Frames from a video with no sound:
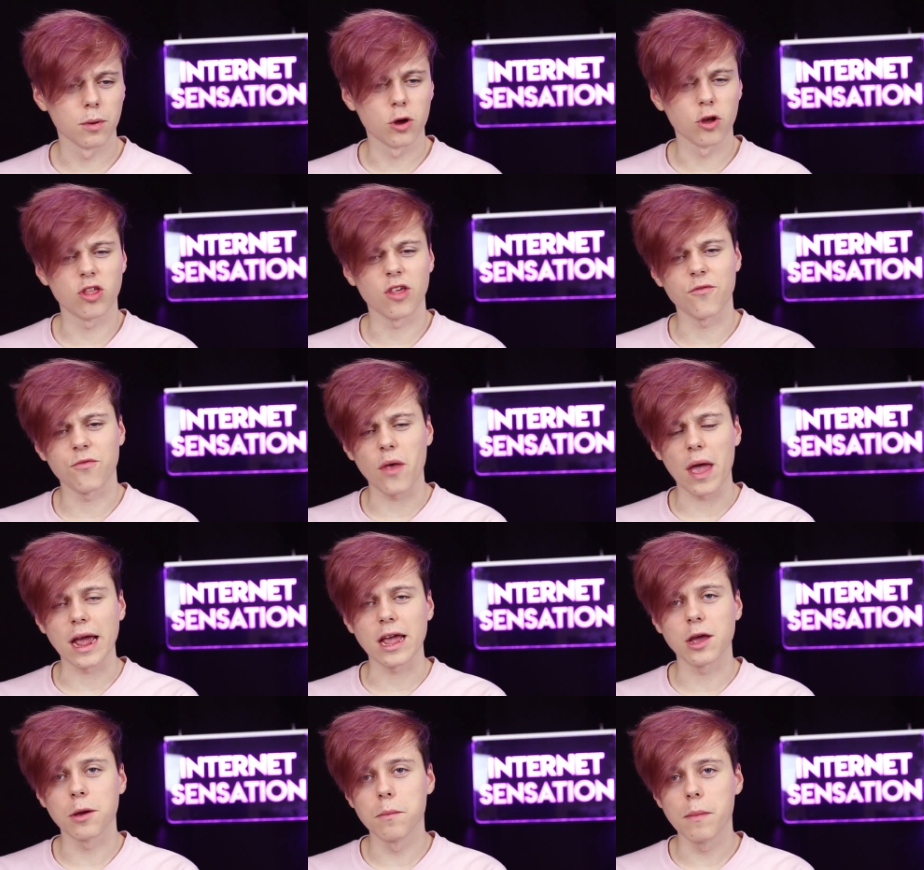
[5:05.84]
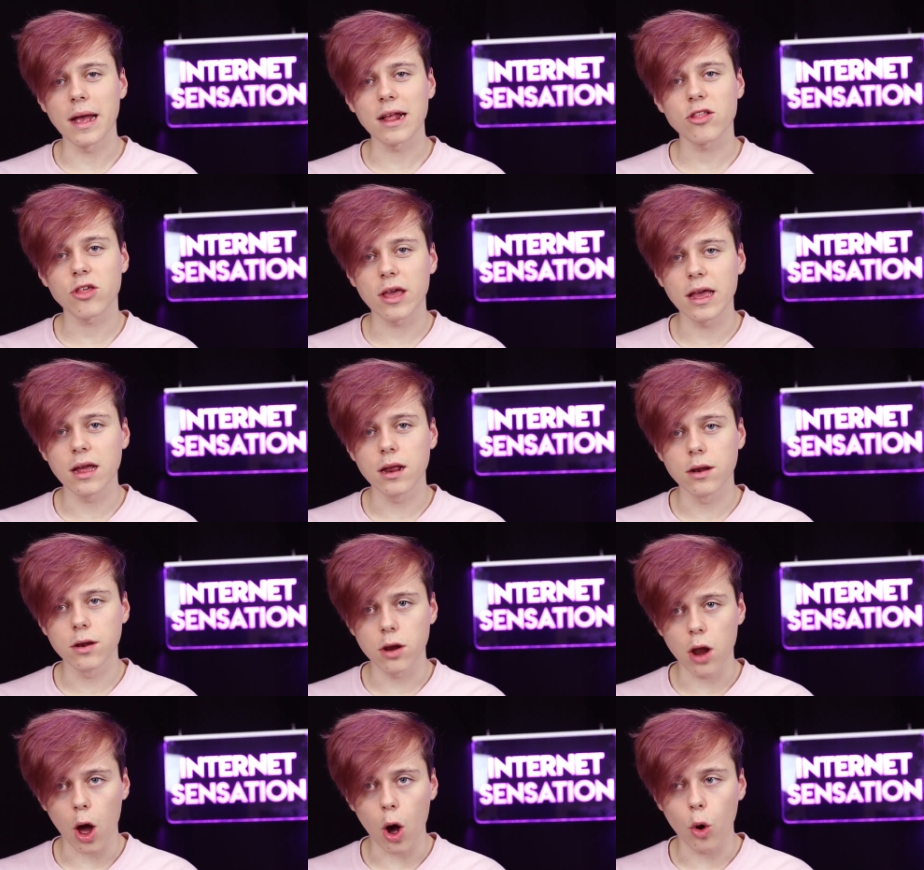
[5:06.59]
Because if they're
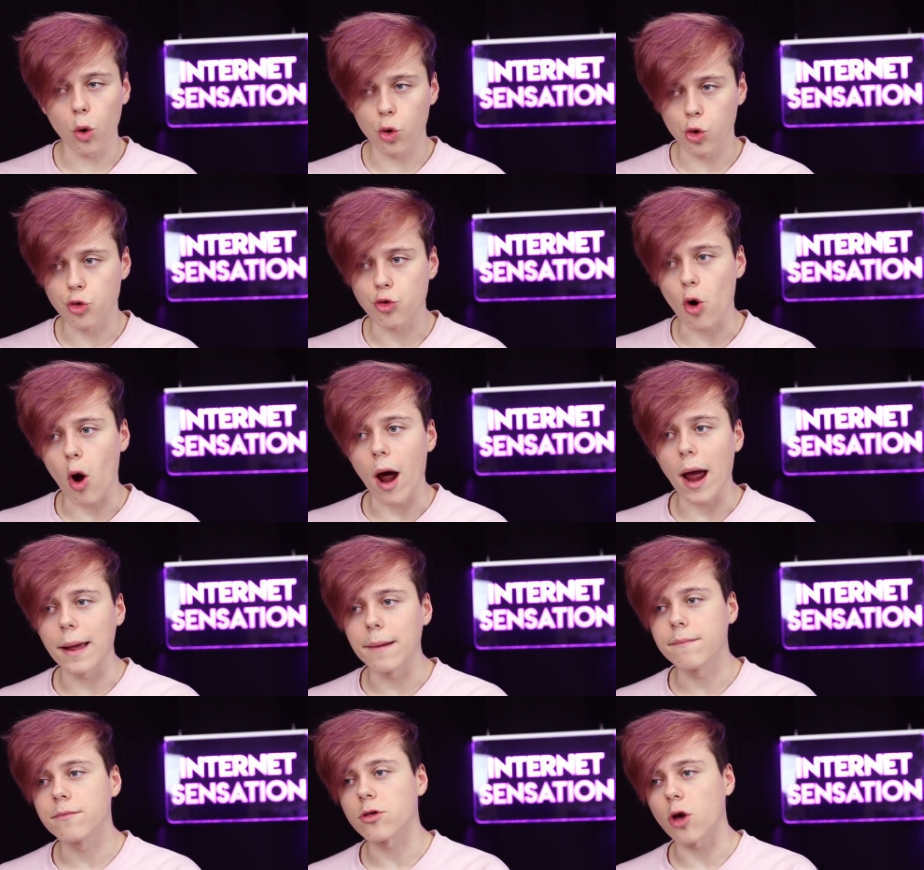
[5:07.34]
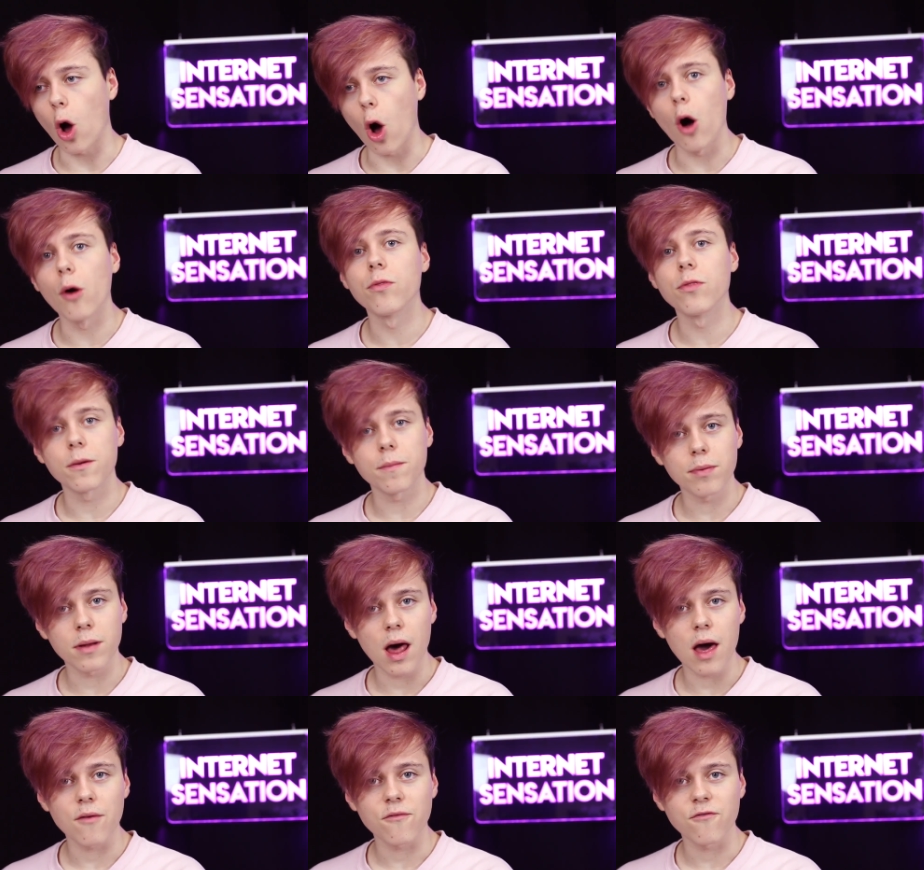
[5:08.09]
committing no crimes on the
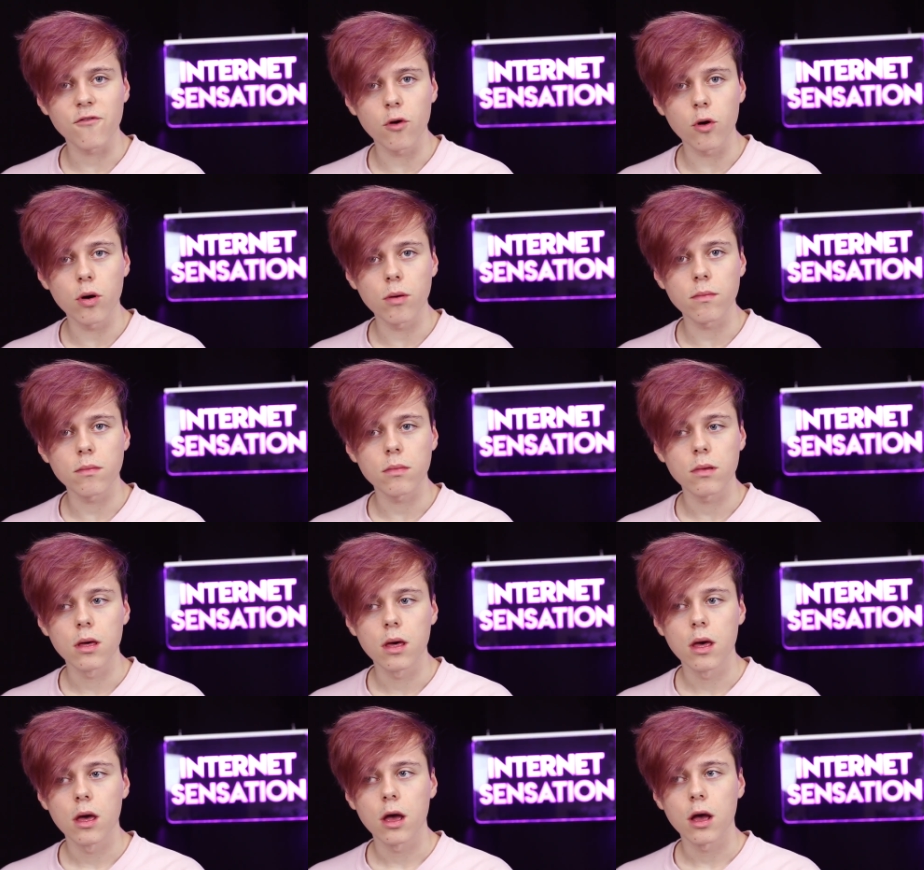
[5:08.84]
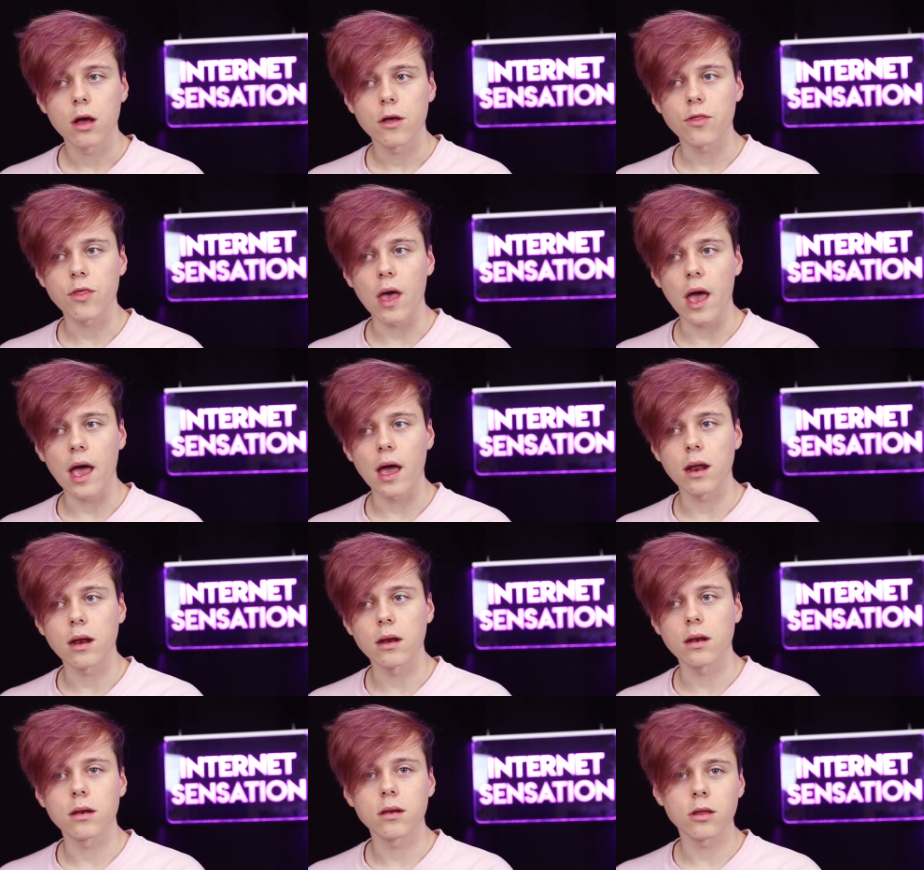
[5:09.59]
platform,
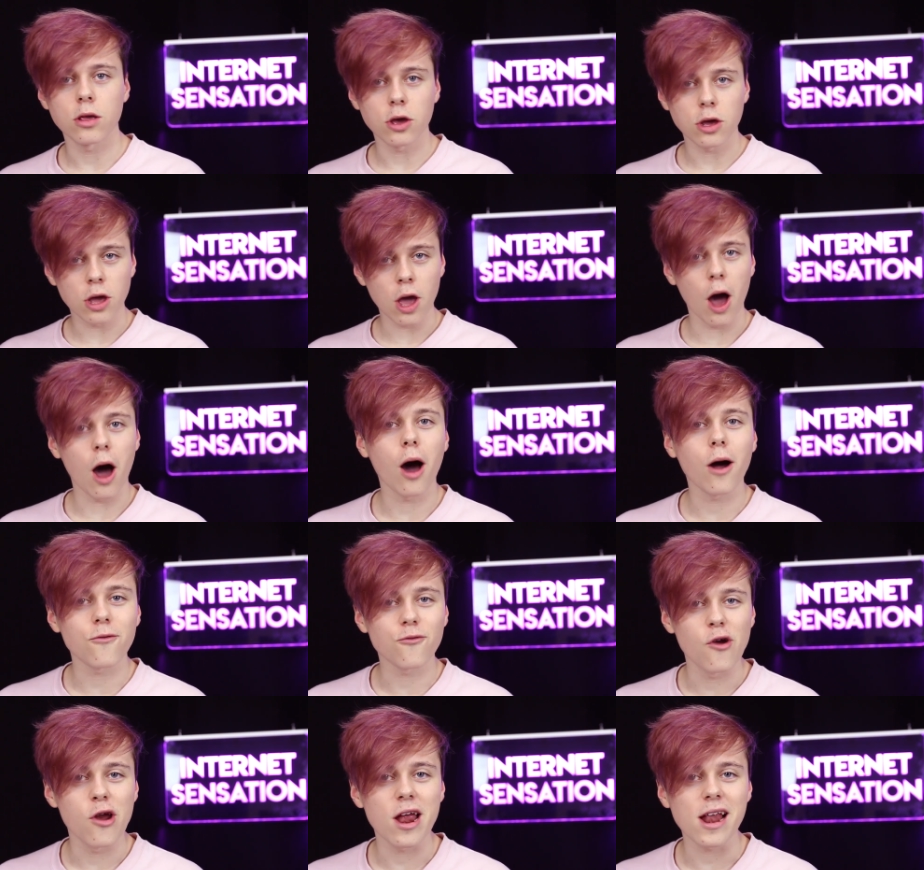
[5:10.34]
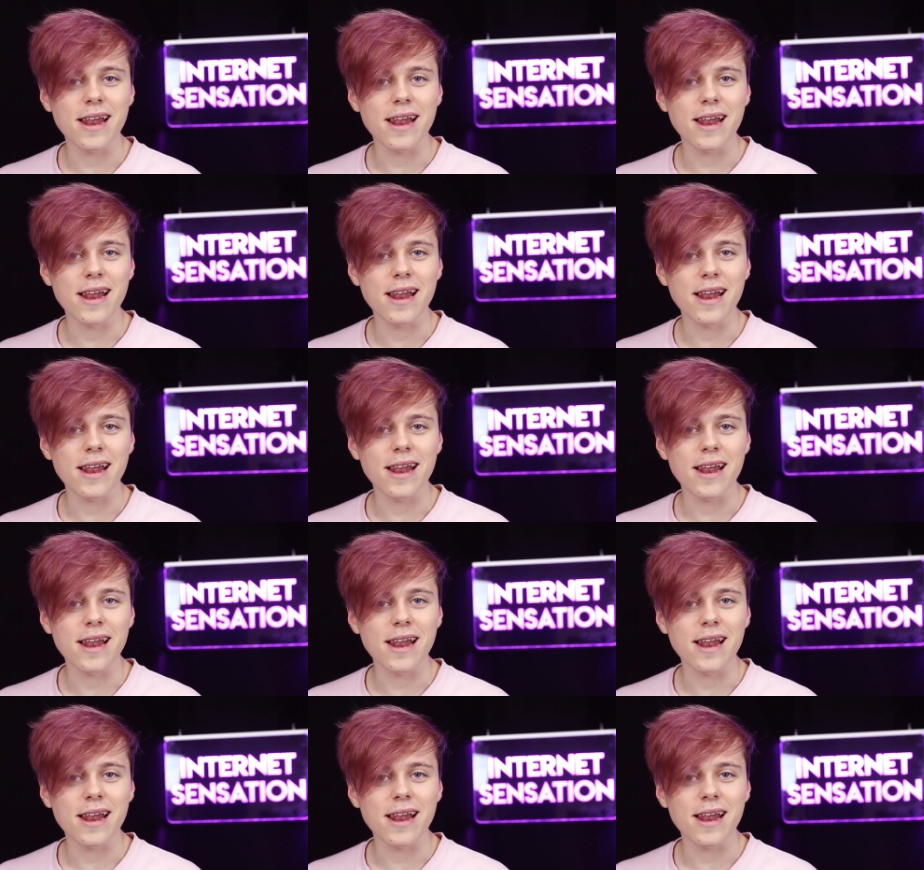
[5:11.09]
then you can't